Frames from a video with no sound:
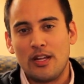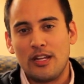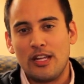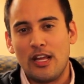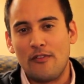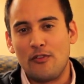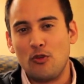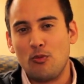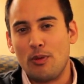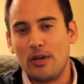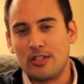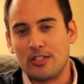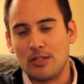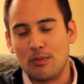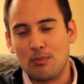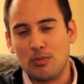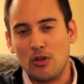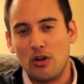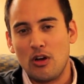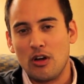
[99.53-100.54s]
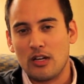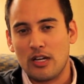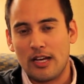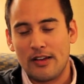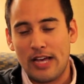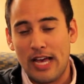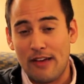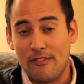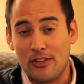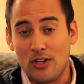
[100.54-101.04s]
Now if you've been to the blog, I
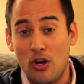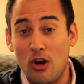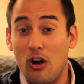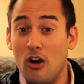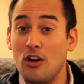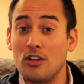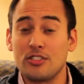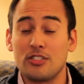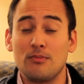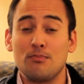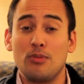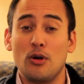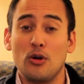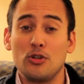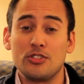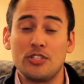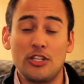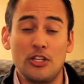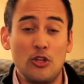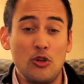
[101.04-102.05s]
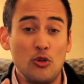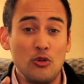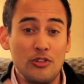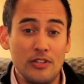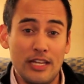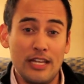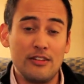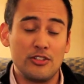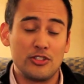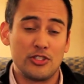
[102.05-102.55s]
have an awesome post that you
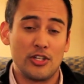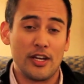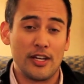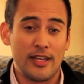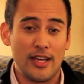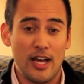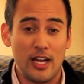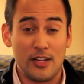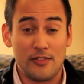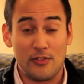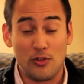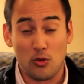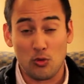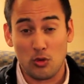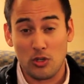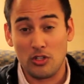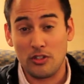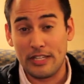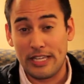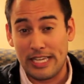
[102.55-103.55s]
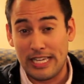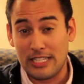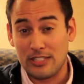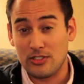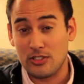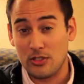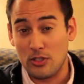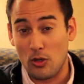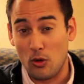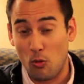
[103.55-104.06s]
need to check out if you really
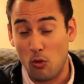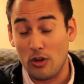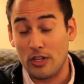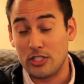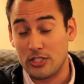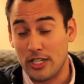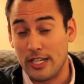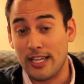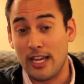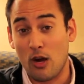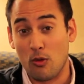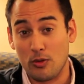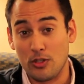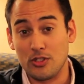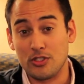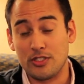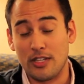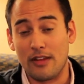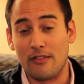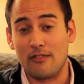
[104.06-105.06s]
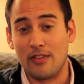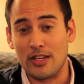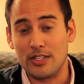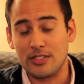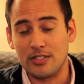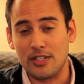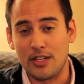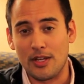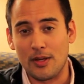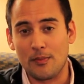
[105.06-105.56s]
into, want to check out real estate
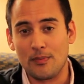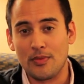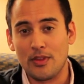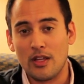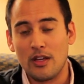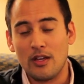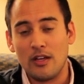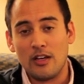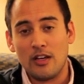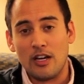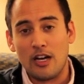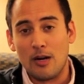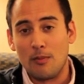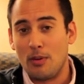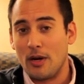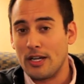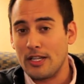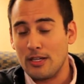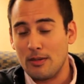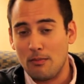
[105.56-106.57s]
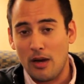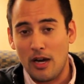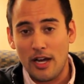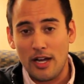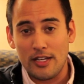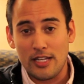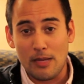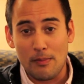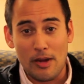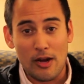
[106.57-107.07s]
investing. A buddy of
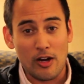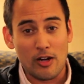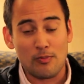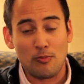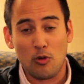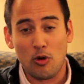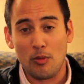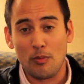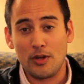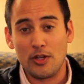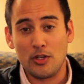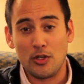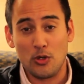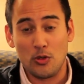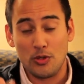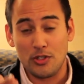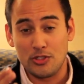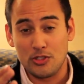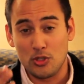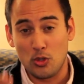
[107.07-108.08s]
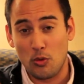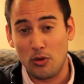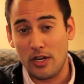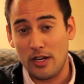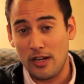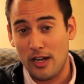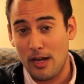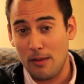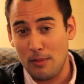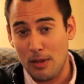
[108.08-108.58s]
mine named Eric Moorman, who is
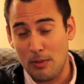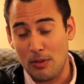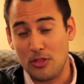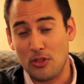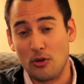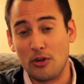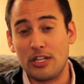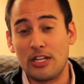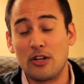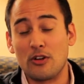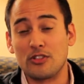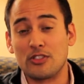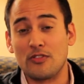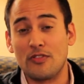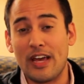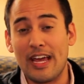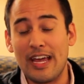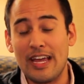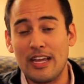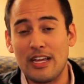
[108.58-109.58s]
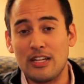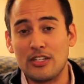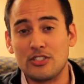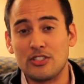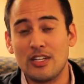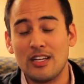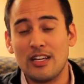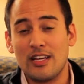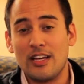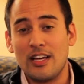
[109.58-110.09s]
twenty-nine, maybe thirty years of
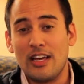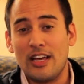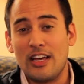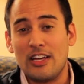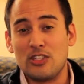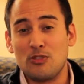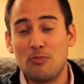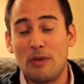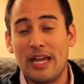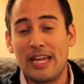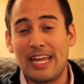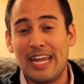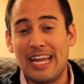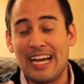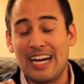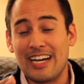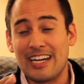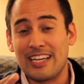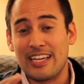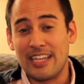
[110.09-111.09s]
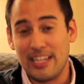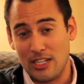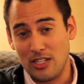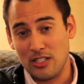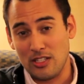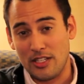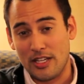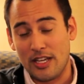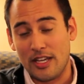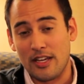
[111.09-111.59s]
age, is making a
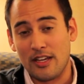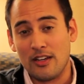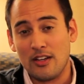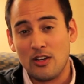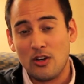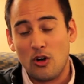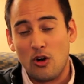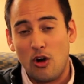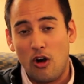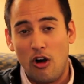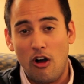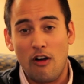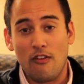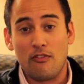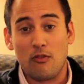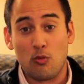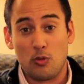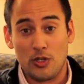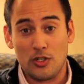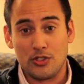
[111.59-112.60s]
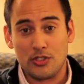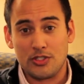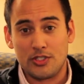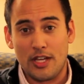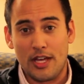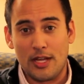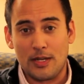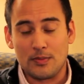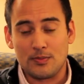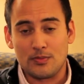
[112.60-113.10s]
killing off real
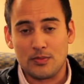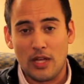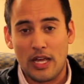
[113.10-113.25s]
estate.